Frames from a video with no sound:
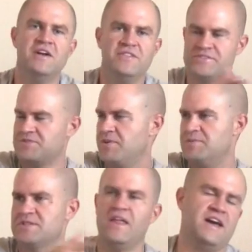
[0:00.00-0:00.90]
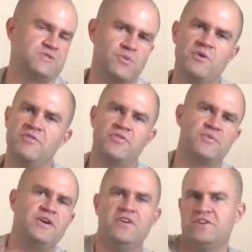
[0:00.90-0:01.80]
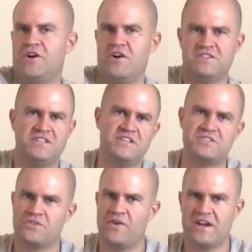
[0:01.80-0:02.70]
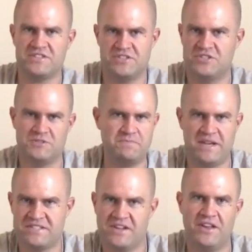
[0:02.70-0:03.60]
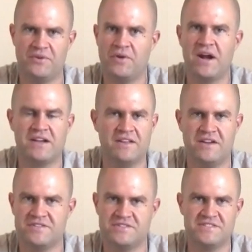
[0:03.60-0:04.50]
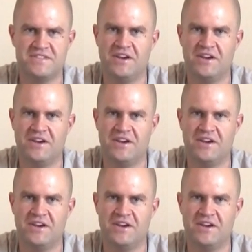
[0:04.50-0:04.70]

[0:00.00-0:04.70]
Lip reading: the scrimmage lines were moving 300 yards in each direction just based on the rocket launchers.